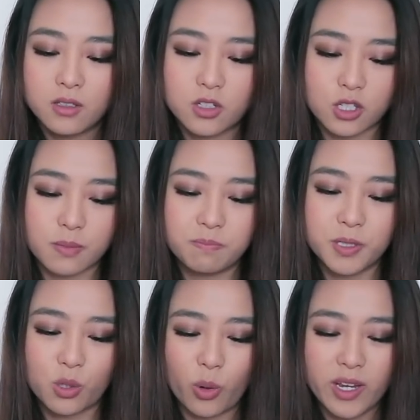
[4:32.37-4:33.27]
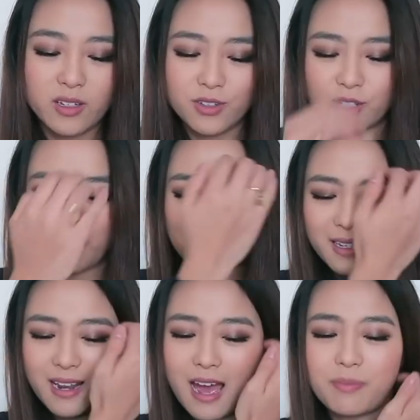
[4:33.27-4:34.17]
just Between used to be
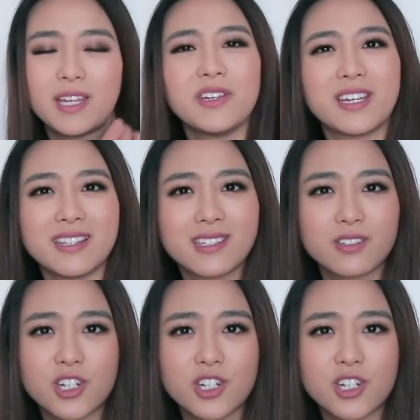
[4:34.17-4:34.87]
an app that you can